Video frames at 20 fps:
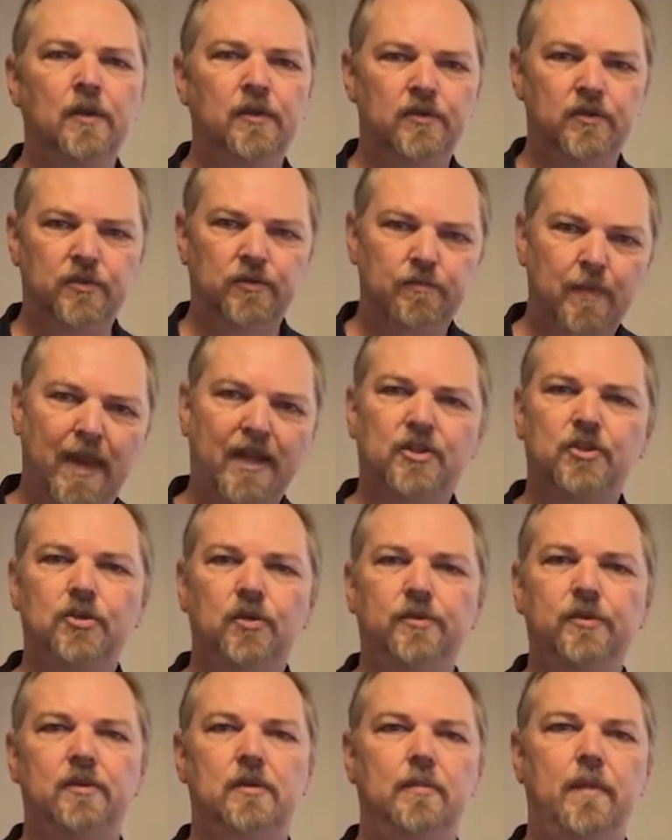to make
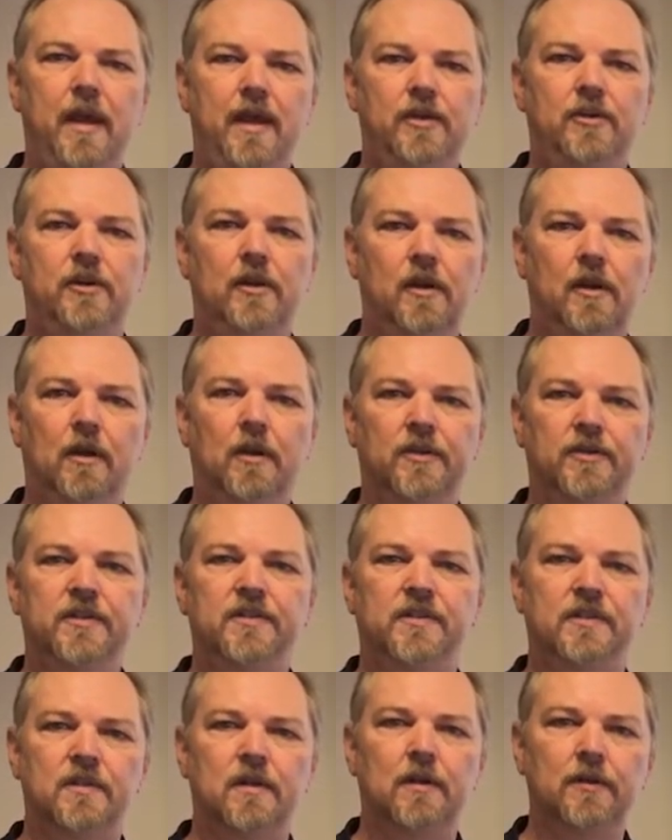sure that the battery
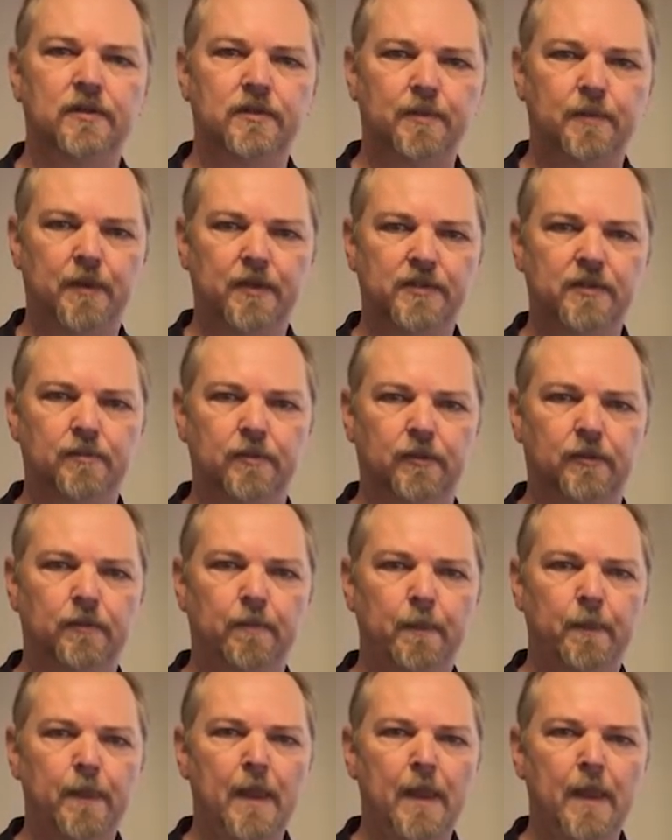lasts as long as possible.